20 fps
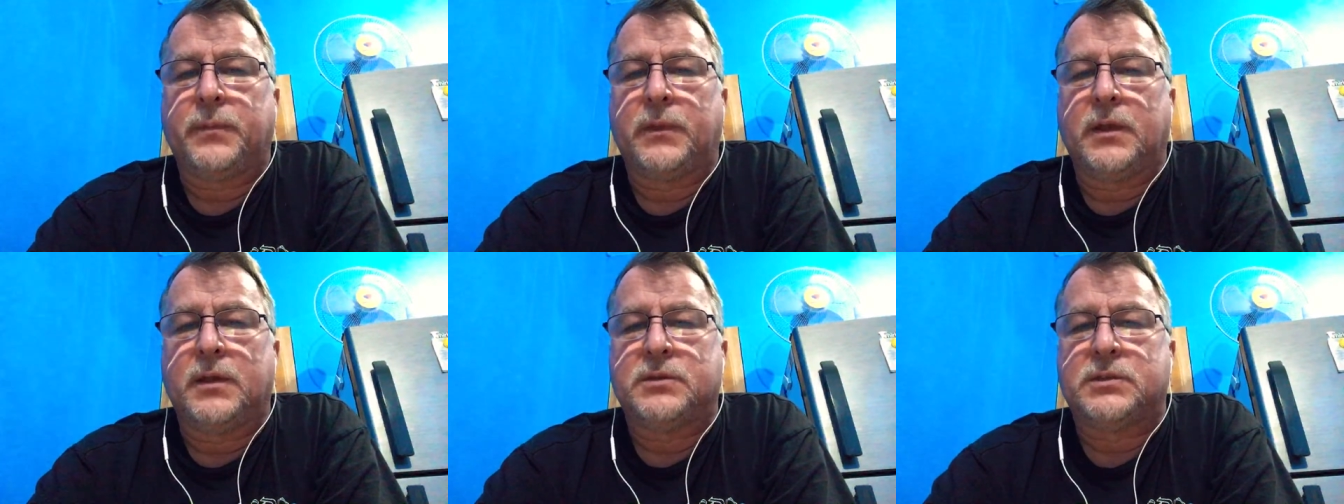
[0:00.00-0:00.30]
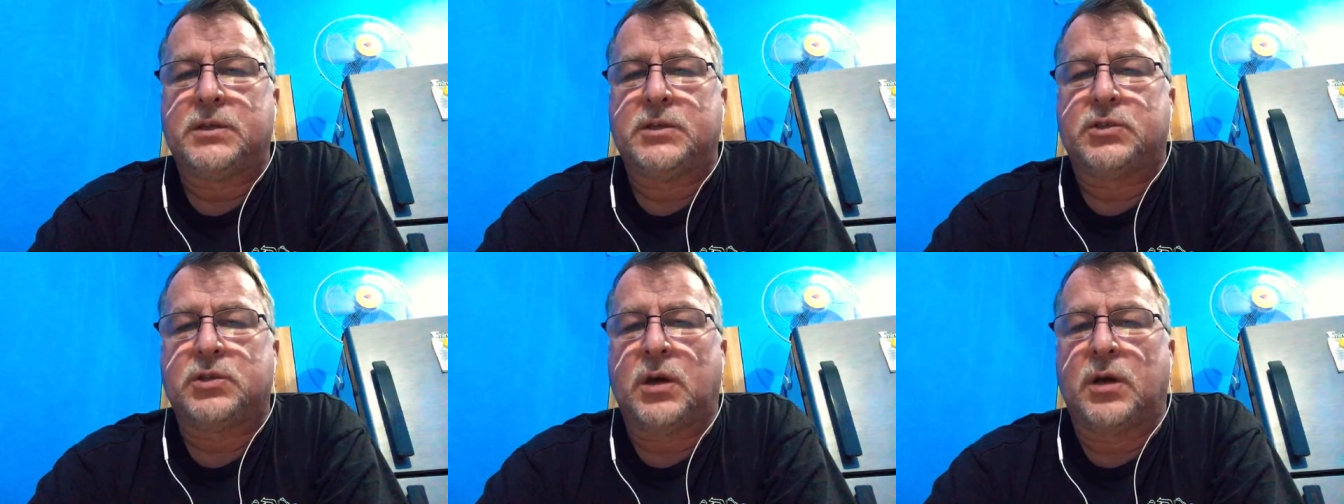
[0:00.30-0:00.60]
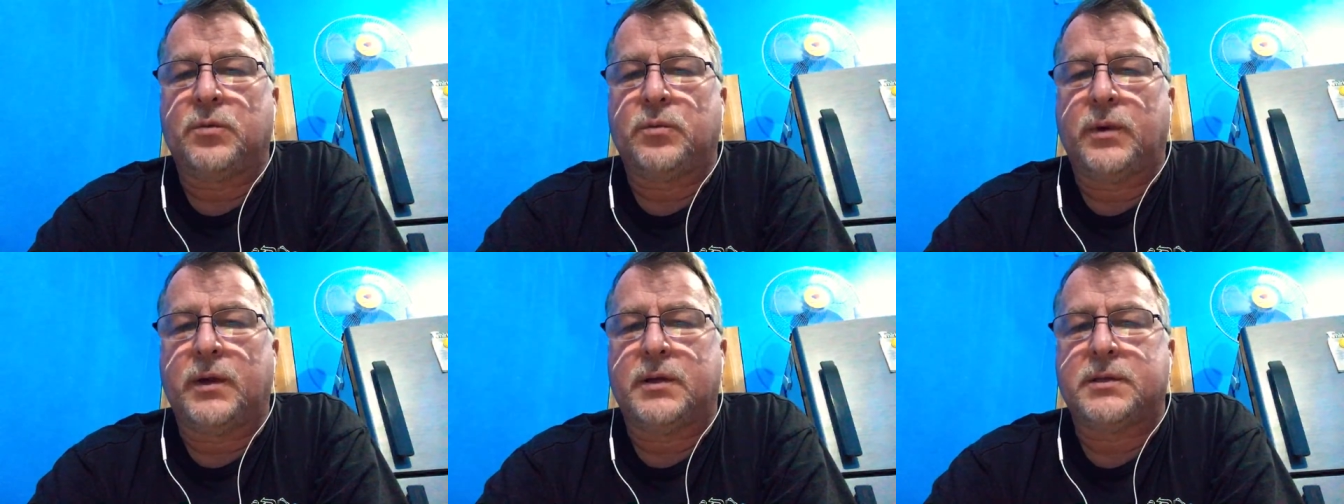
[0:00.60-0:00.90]
See,
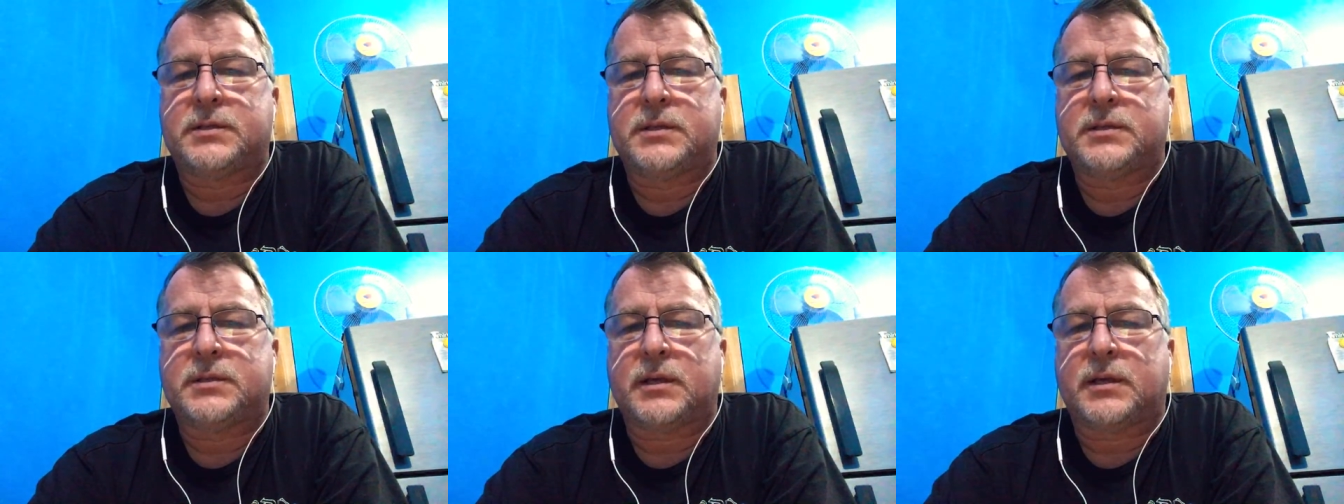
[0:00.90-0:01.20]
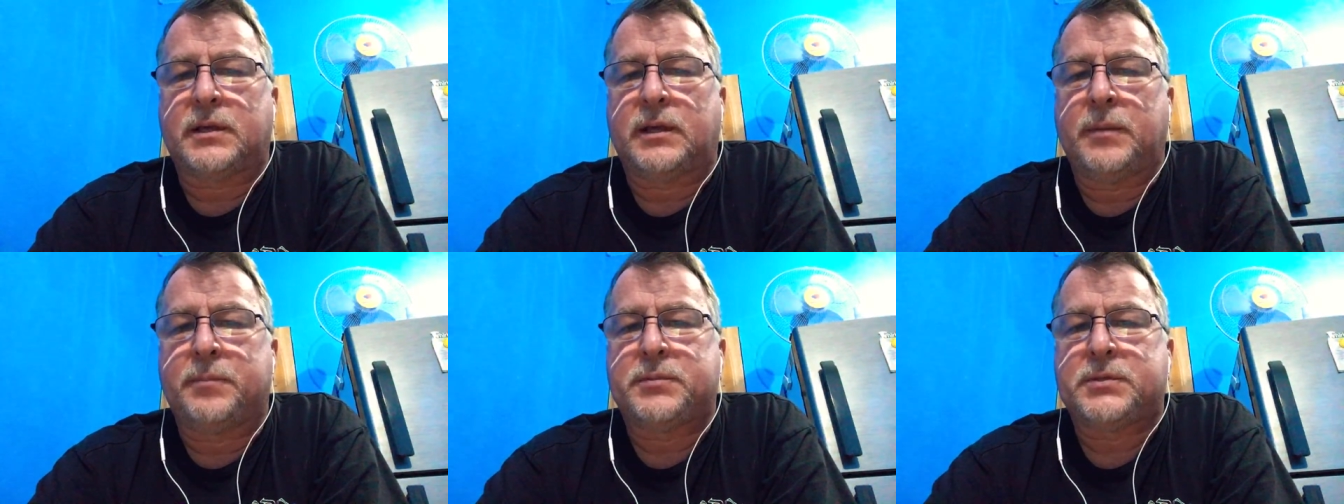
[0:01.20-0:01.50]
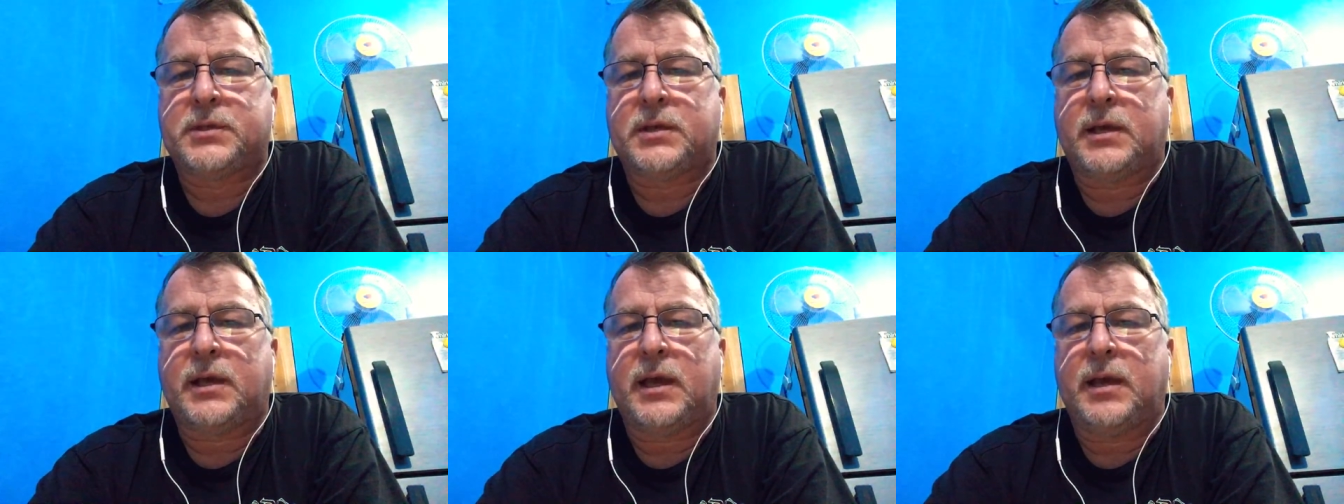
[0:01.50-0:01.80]
John Wales says, Eclipse
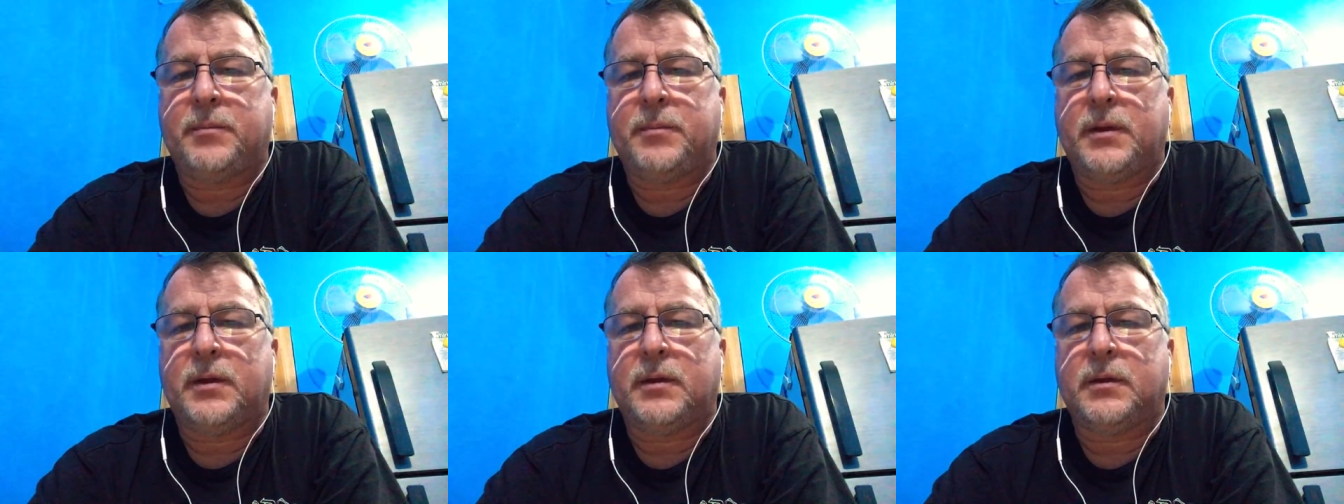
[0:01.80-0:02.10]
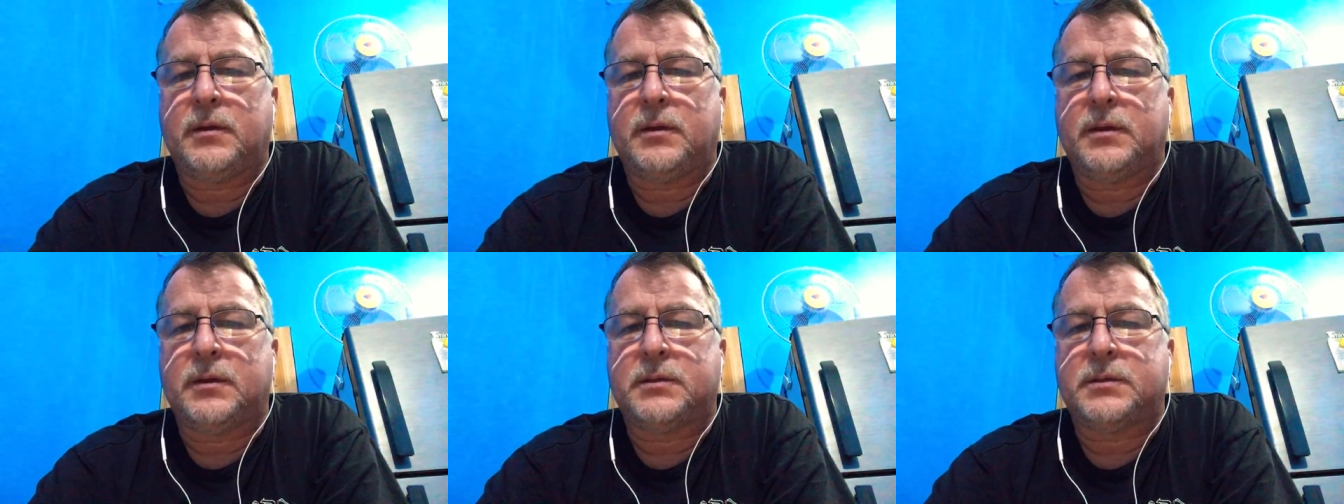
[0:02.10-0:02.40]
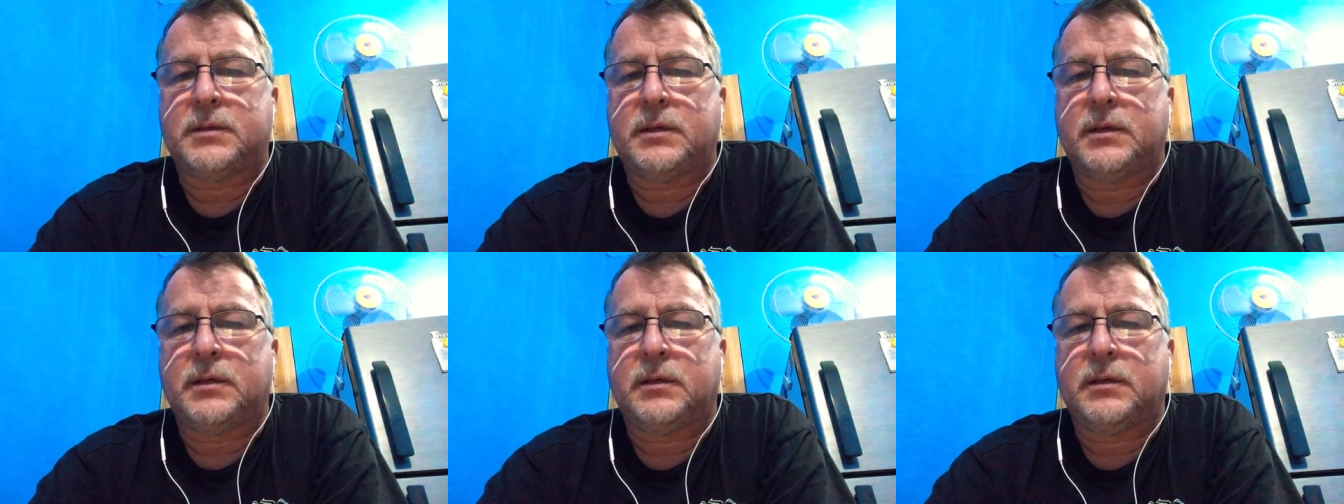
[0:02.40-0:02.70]
Game, let's
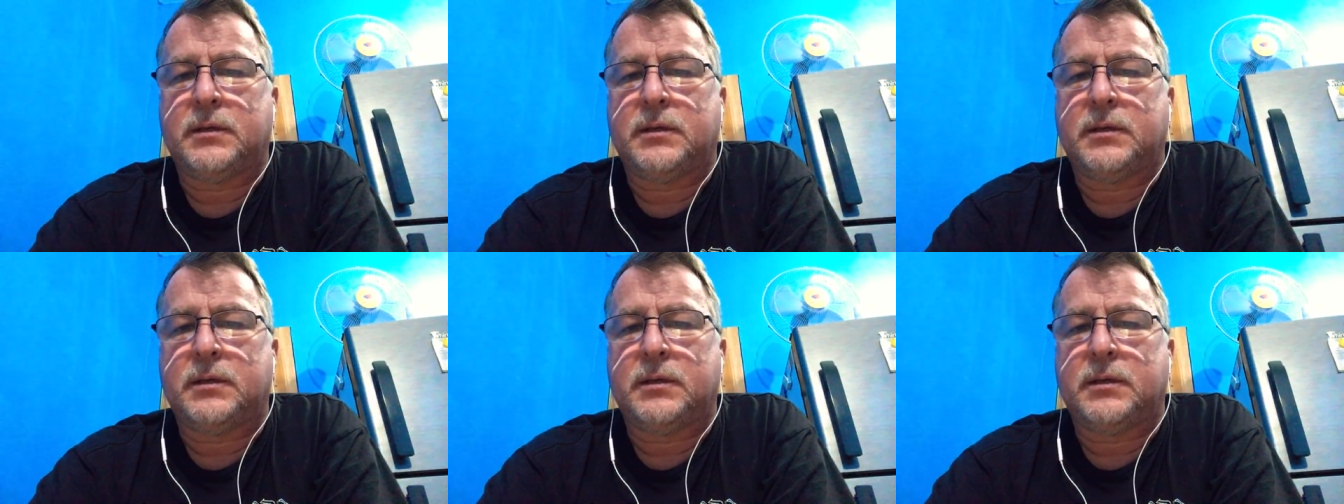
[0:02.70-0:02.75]
see.